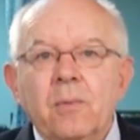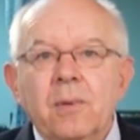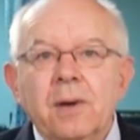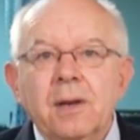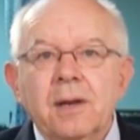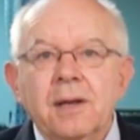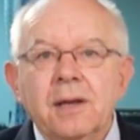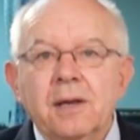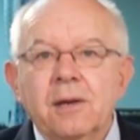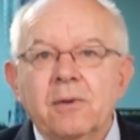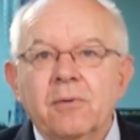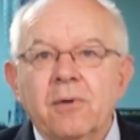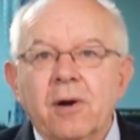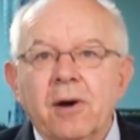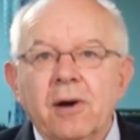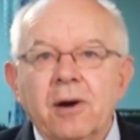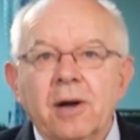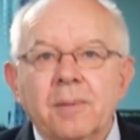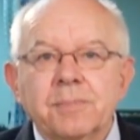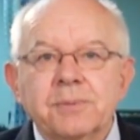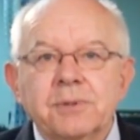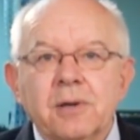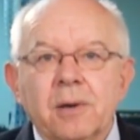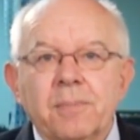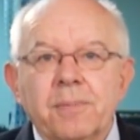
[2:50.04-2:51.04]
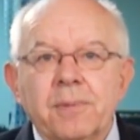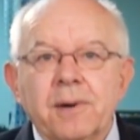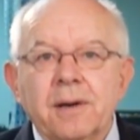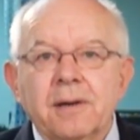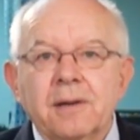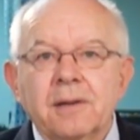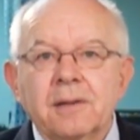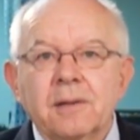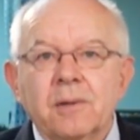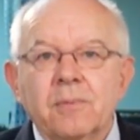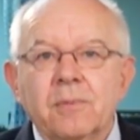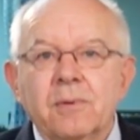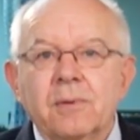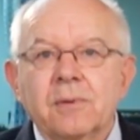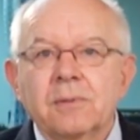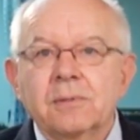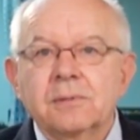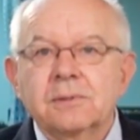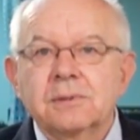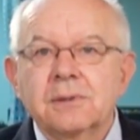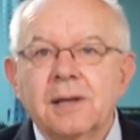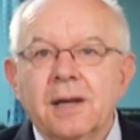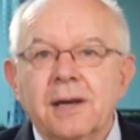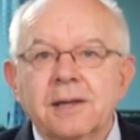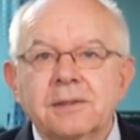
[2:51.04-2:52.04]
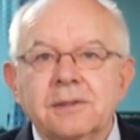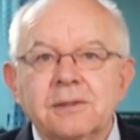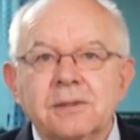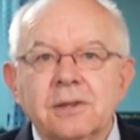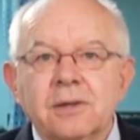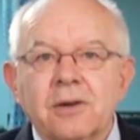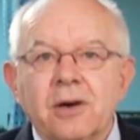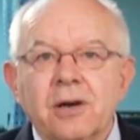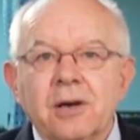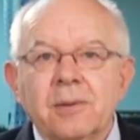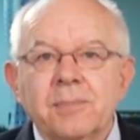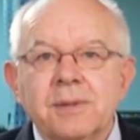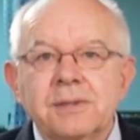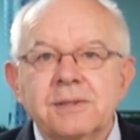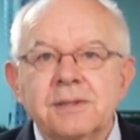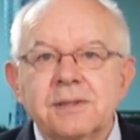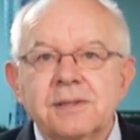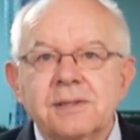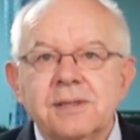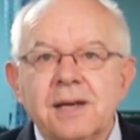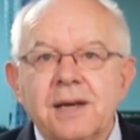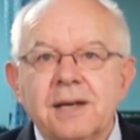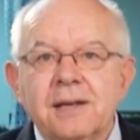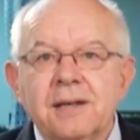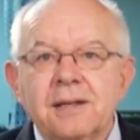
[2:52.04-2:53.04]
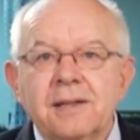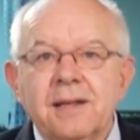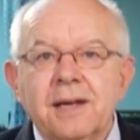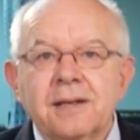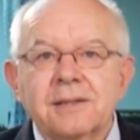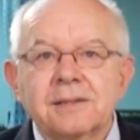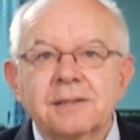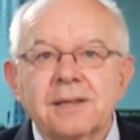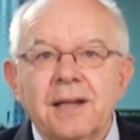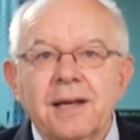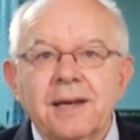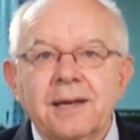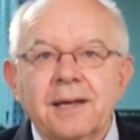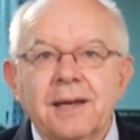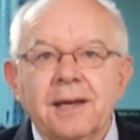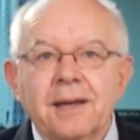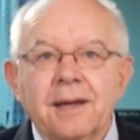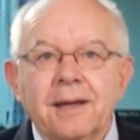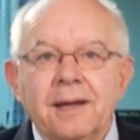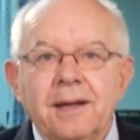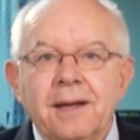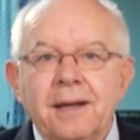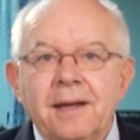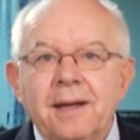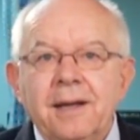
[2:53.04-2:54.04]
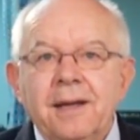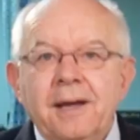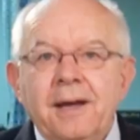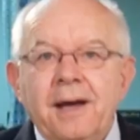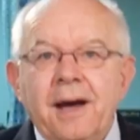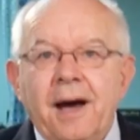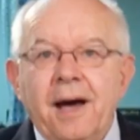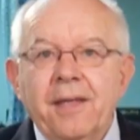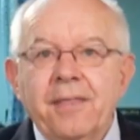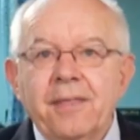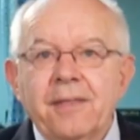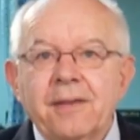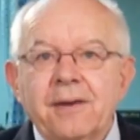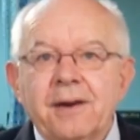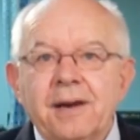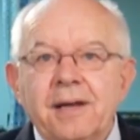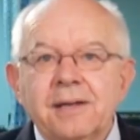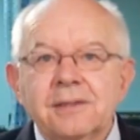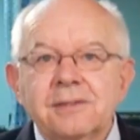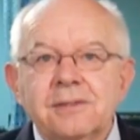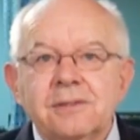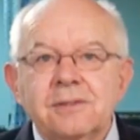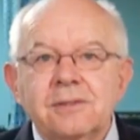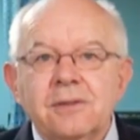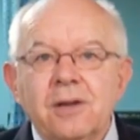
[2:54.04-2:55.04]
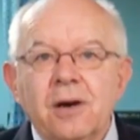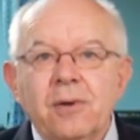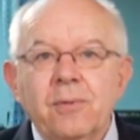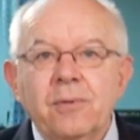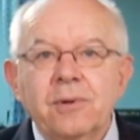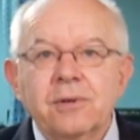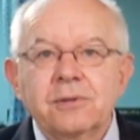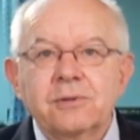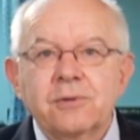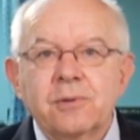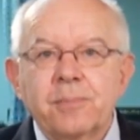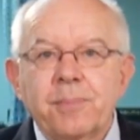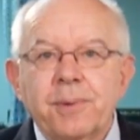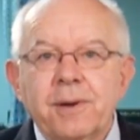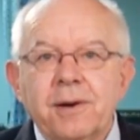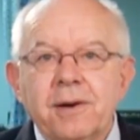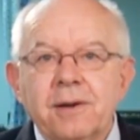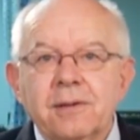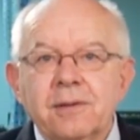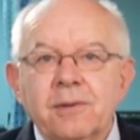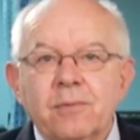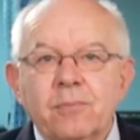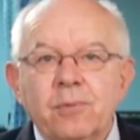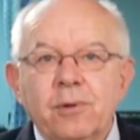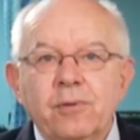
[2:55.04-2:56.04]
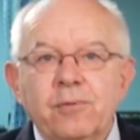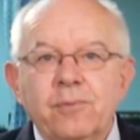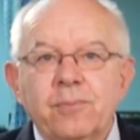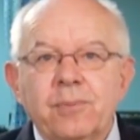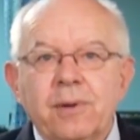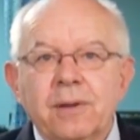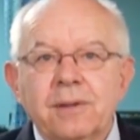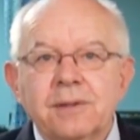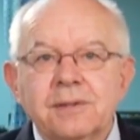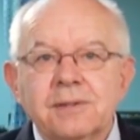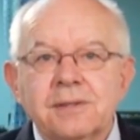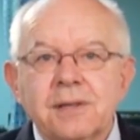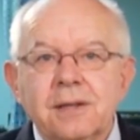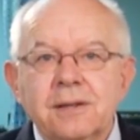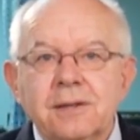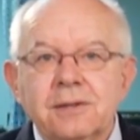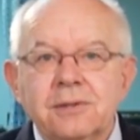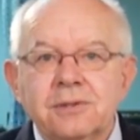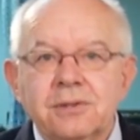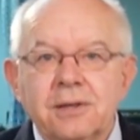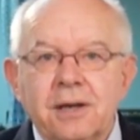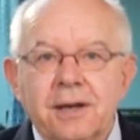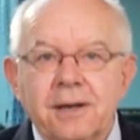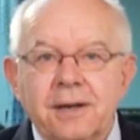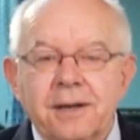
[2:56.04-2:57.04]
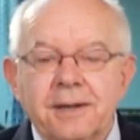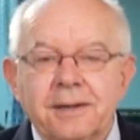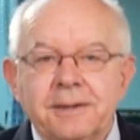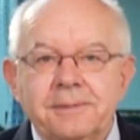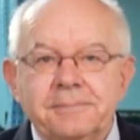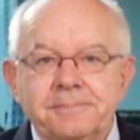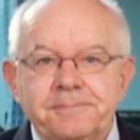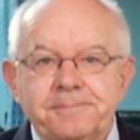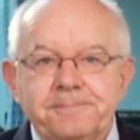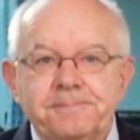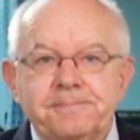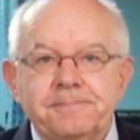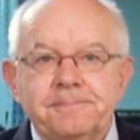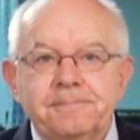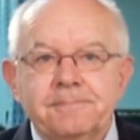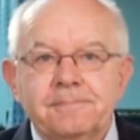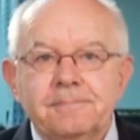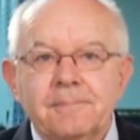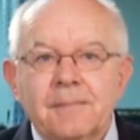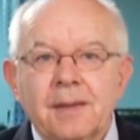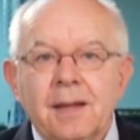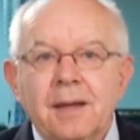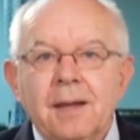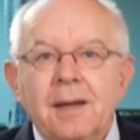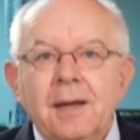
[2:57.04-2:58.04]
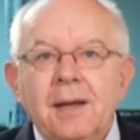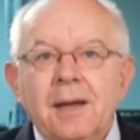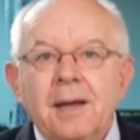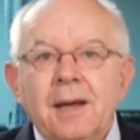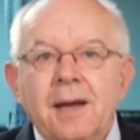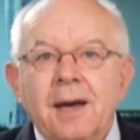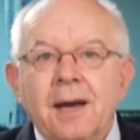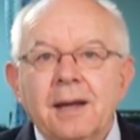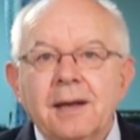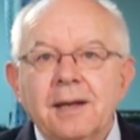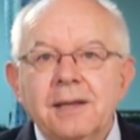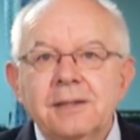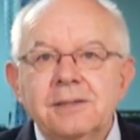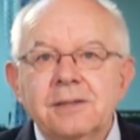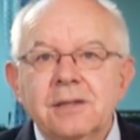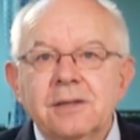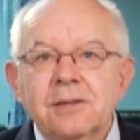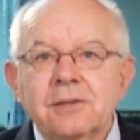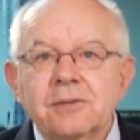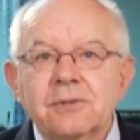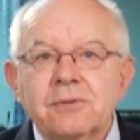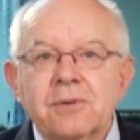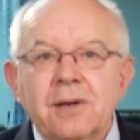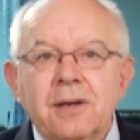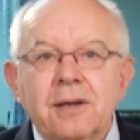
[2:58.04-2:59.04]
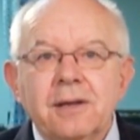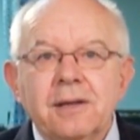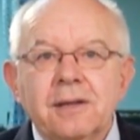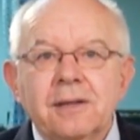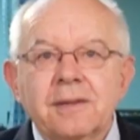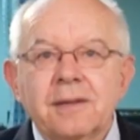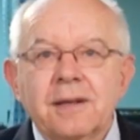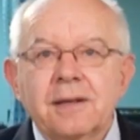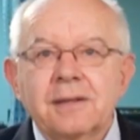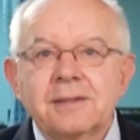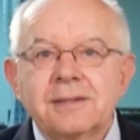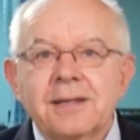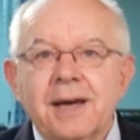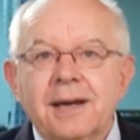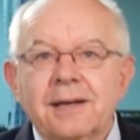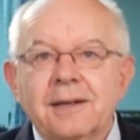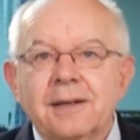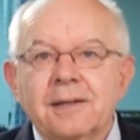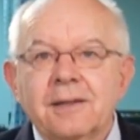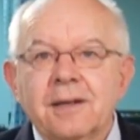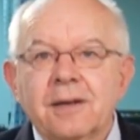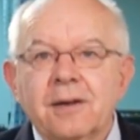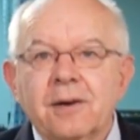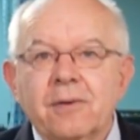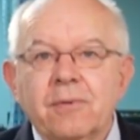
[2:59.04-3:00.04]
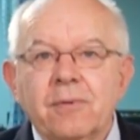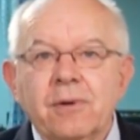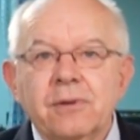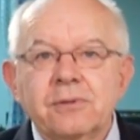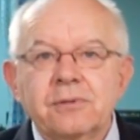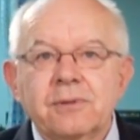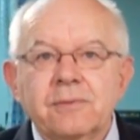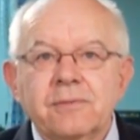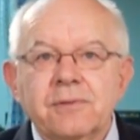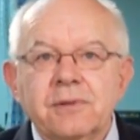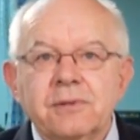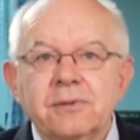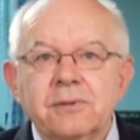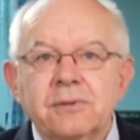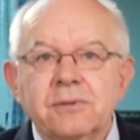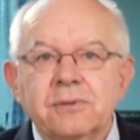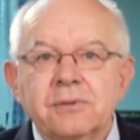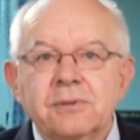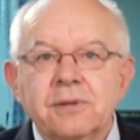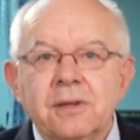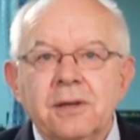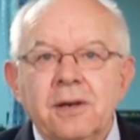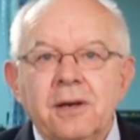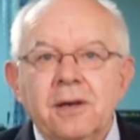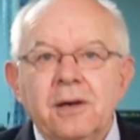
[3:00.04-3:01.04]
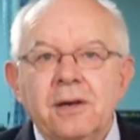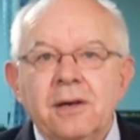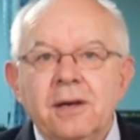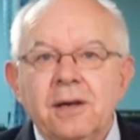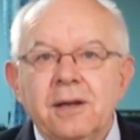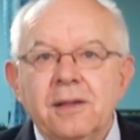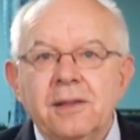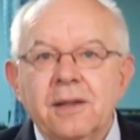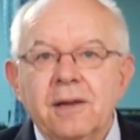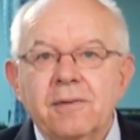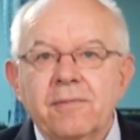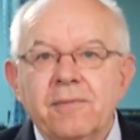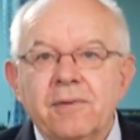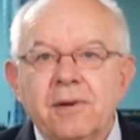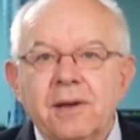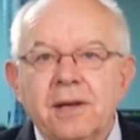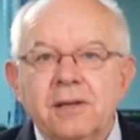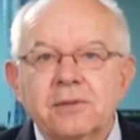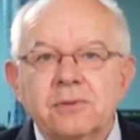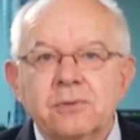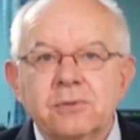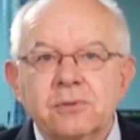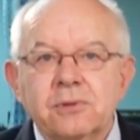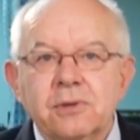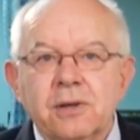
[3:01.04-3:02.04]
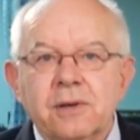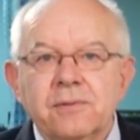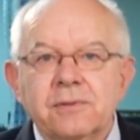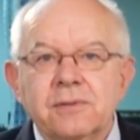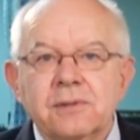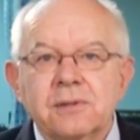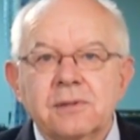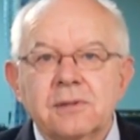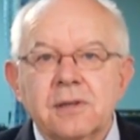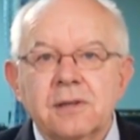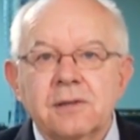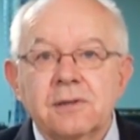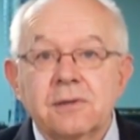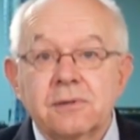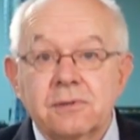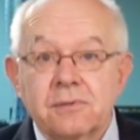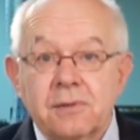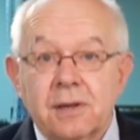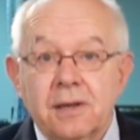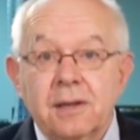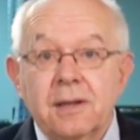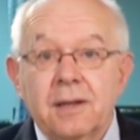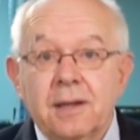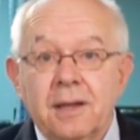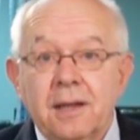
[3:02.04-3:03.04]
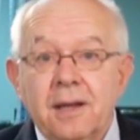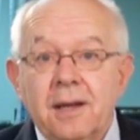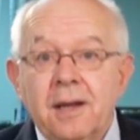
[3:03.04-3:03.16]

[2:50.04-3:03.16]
We need grown-ups operating the world's largest economies, and sadly that is lacking. Other than us, no one is repairing the roof while the sun is shining. At least in Australia, they're tackling the corrosive issues in their financial services industry.